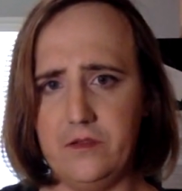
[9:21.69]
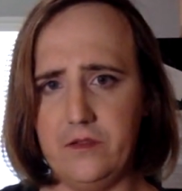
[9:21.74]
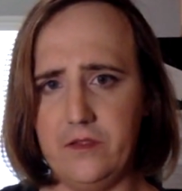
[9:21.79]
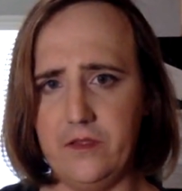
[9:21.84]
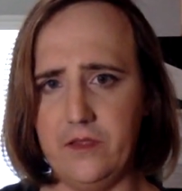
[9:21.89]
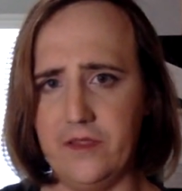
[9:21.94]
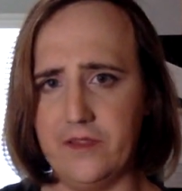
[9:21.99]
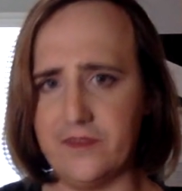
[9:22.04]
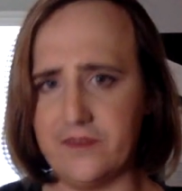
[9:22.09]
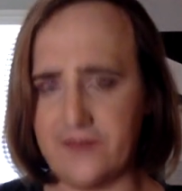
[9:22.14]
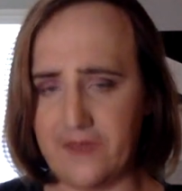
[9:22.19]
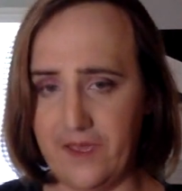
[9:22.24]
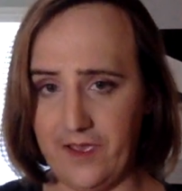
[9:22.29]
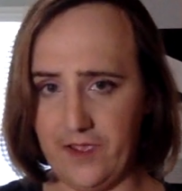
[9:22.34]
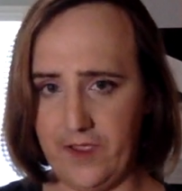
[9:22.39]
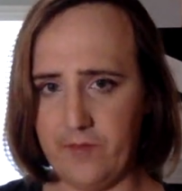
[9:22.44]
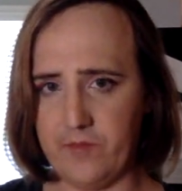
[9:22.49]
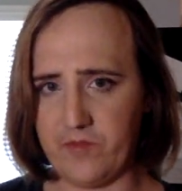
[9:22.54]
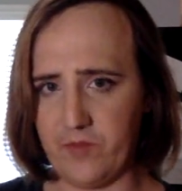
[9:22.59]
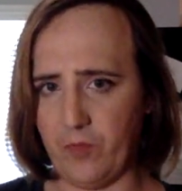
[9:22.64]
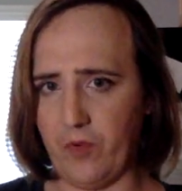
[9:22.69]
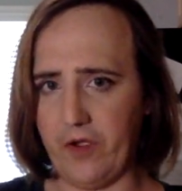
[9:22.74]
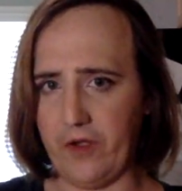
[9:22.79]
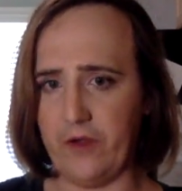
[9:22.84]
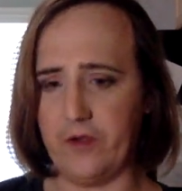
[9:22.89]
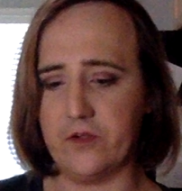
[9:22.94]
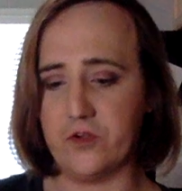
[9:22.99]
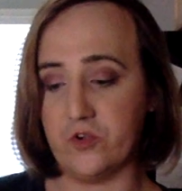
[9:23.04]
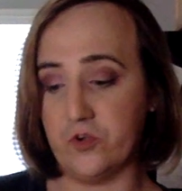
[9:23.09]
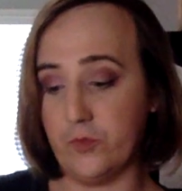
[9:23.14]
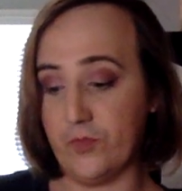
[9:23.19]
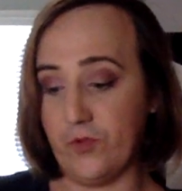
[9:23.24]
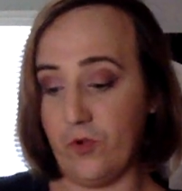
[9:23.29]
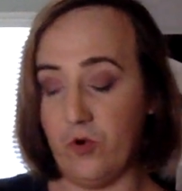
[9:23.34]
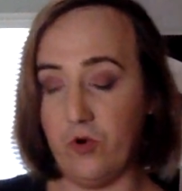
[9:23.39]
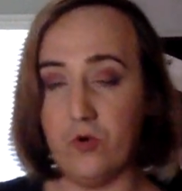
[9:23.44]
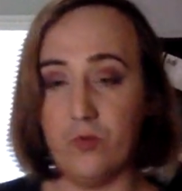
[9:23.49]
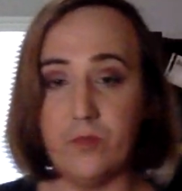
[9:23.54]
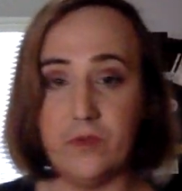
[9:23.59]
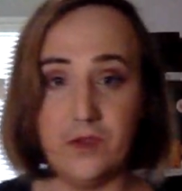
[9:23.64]
it's time to bring our troops
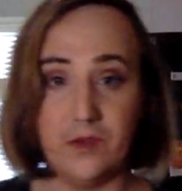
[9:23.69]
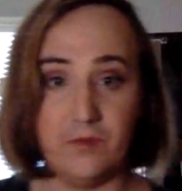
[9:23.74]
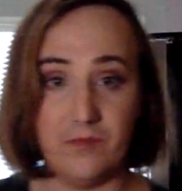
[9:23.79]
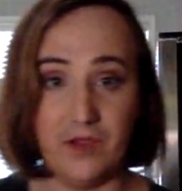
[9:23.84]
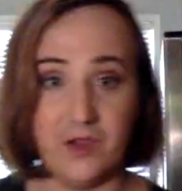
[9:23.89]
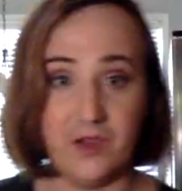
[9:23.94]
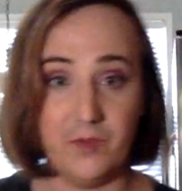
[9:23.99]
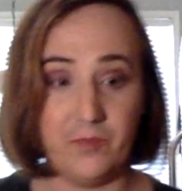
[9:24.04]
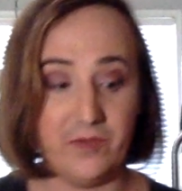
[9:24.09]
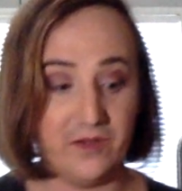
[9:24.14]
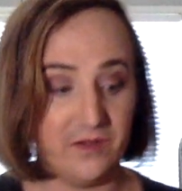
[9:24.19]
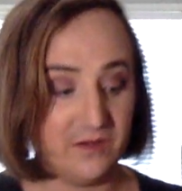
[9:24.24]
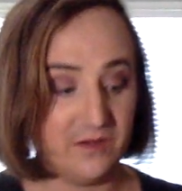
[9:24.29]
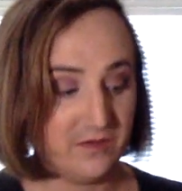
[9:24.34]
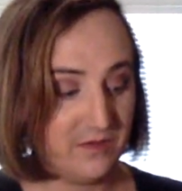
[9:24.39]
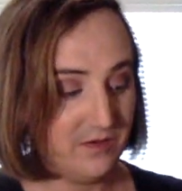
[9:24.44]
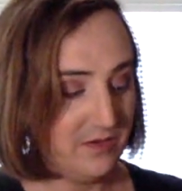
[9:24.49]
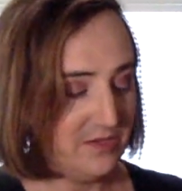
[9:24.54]
home, in my opinion.